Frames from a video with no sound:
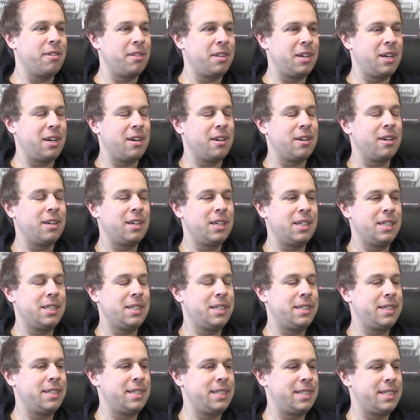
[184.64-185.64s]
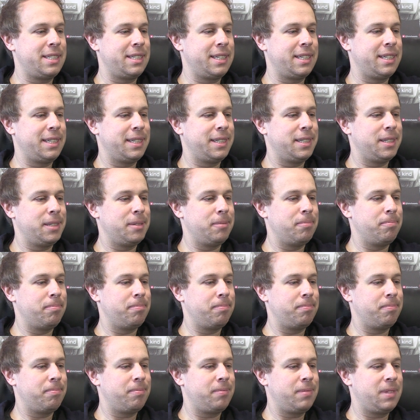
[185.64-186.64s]
there. And
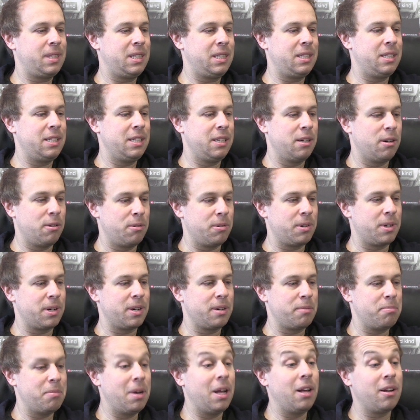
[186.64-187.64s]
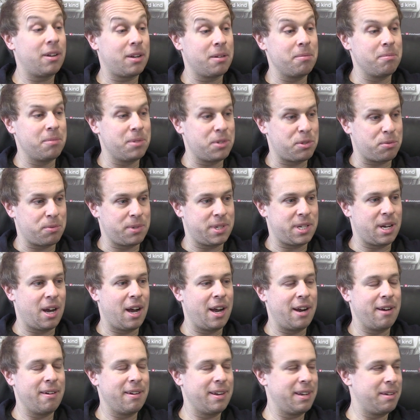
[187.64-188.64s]
the owner, Malcolm, was
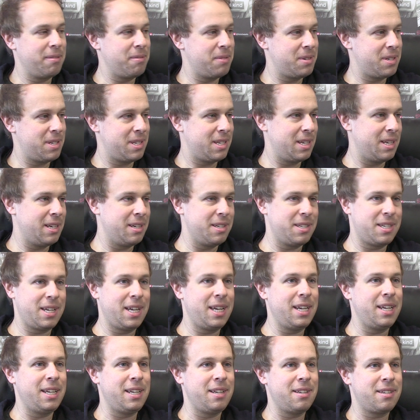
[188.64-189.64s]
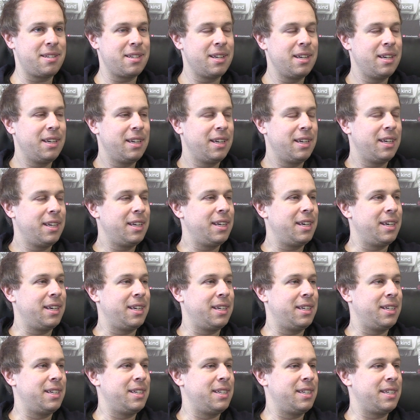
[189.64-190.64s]
retiring. He was in his 80s.
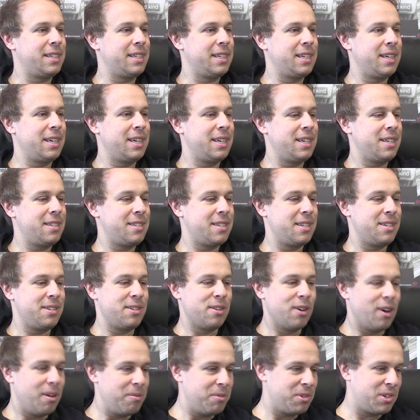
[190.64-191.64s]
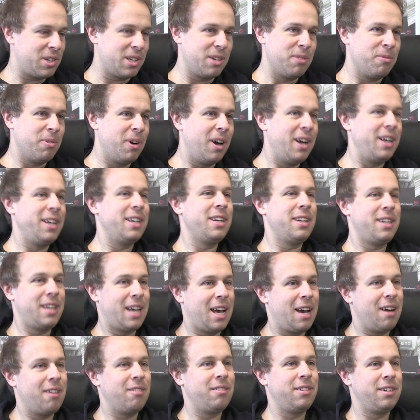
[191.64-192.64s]
And he said, I'm just going to wind it
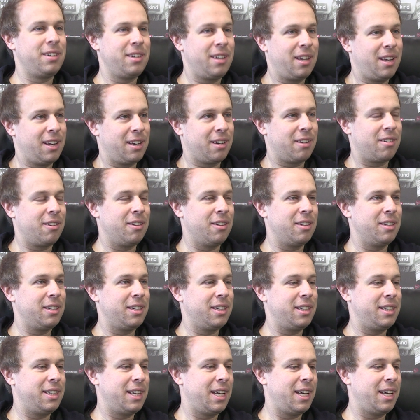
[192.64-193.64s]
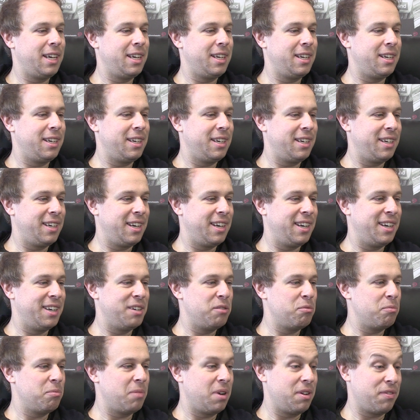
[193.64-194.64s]
down and call it a day.
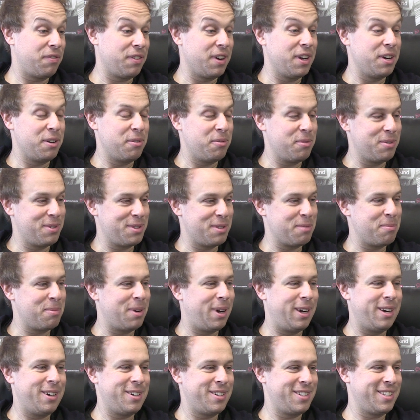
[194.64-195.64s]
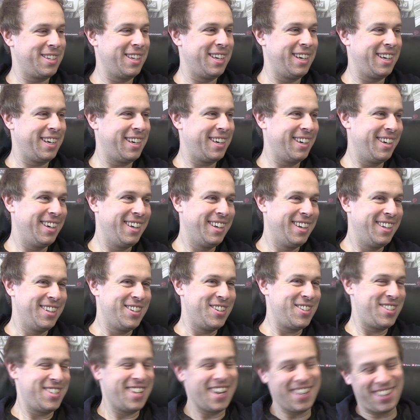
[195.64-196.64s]
And my friend, who was the buyer, is like,
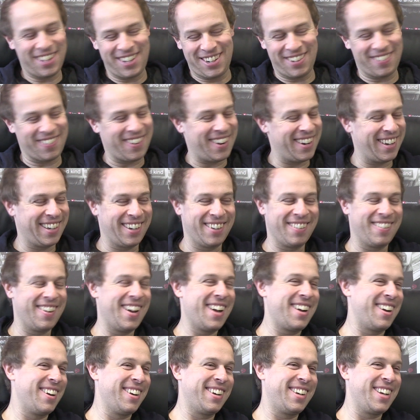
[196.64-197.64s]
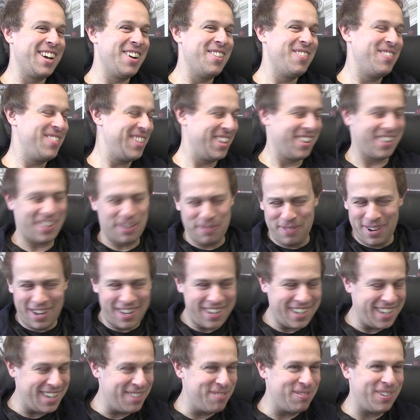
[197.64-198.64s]
there's nothing to running a record company. Come on
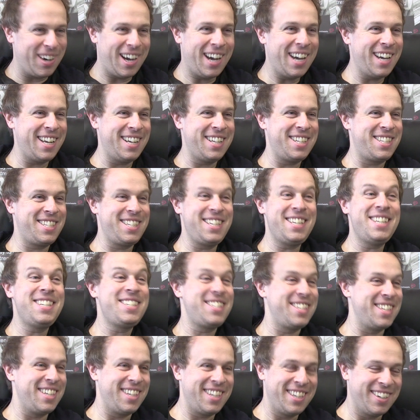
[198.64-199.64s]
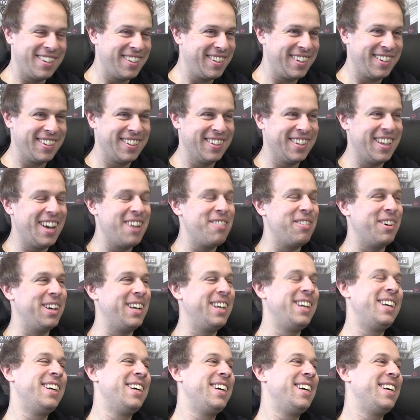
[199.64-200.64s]
in, buy it. It's easy. You'll love it.
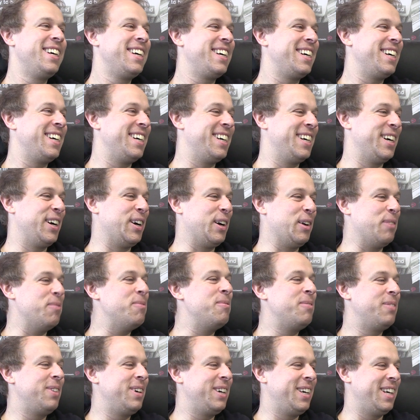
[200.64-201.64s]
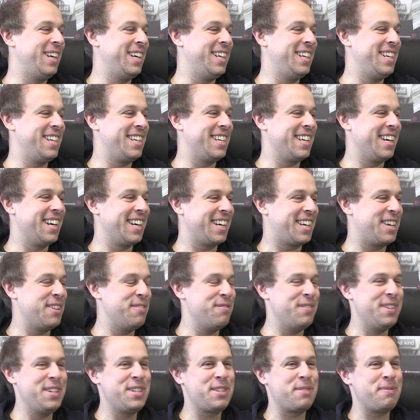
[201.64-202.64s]
And
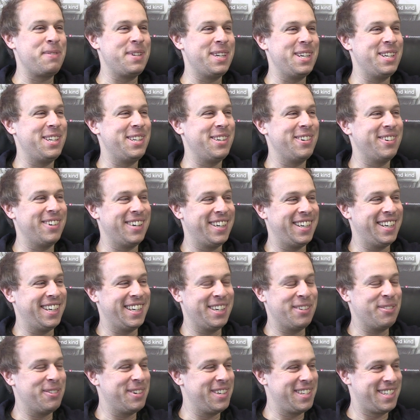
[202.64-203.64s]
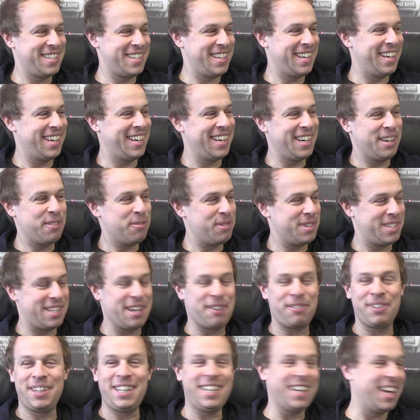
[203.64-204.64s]
convinced me to do it. And it was
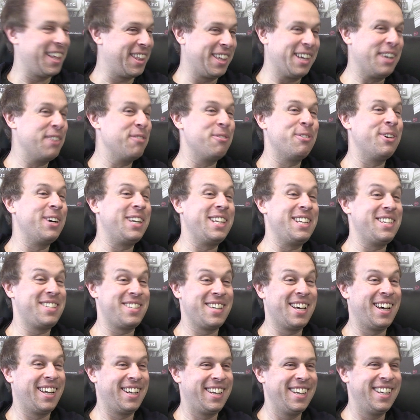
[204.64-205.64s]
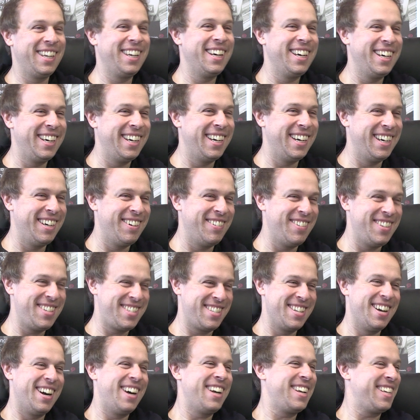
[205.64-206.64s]
definitely nothing of what he said. It was
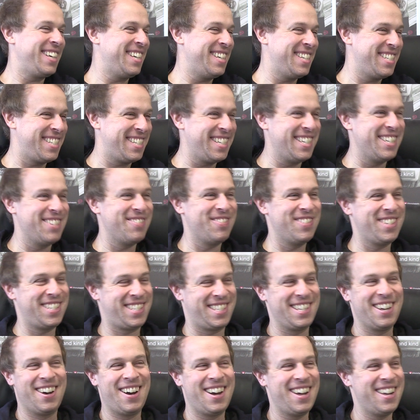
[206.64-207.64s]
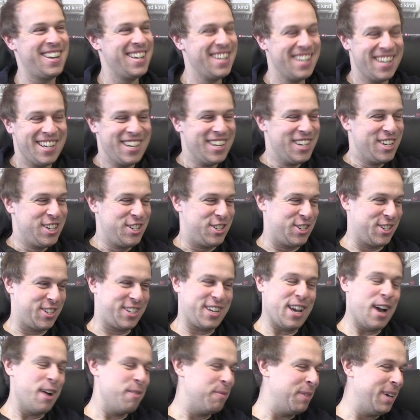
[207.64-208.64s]
not easy. It was not just
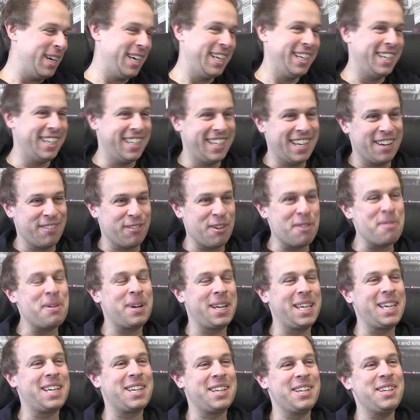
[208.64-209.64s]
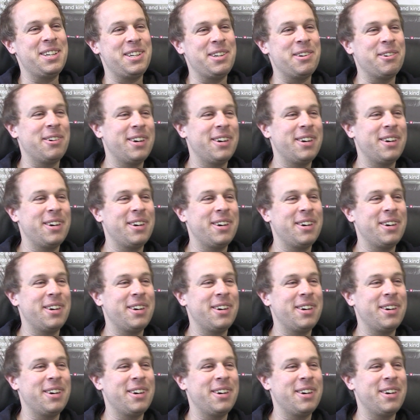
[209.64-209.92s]
come in and everybody can do